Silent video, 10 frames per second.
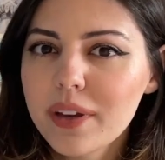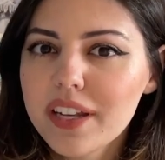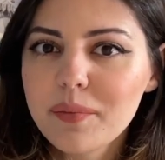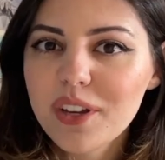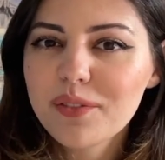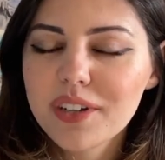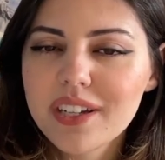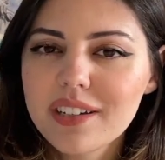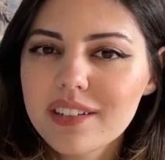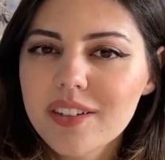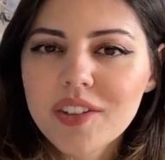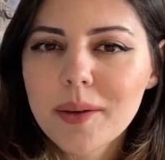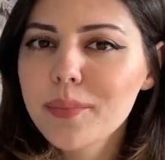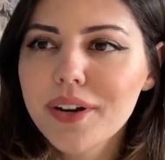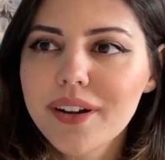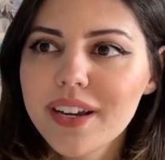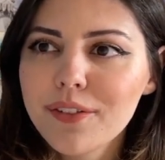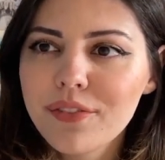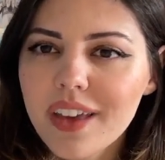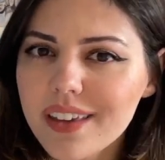in a bit of a contemporary
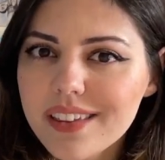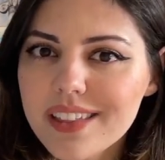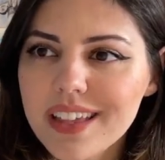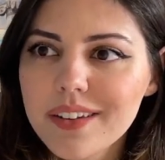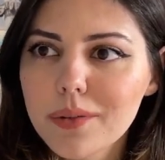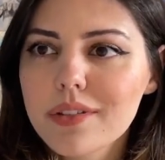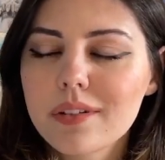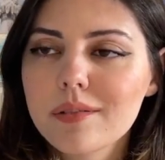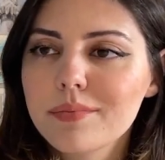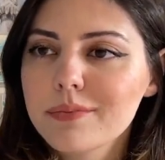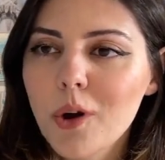phase and also